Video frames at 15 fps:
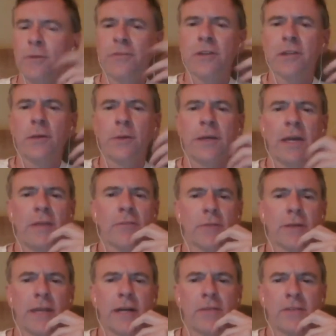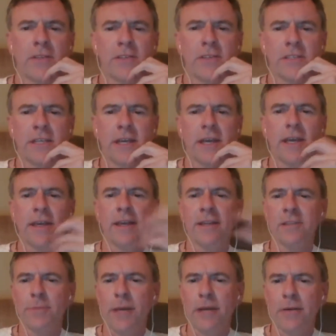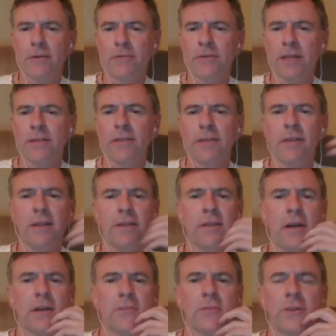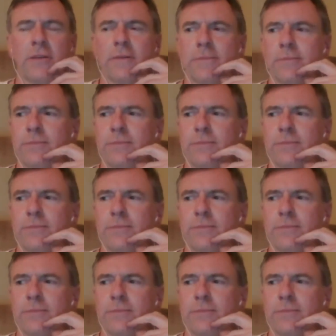perfectly okay for a Calvinist to say, as a matter of faith and doctrine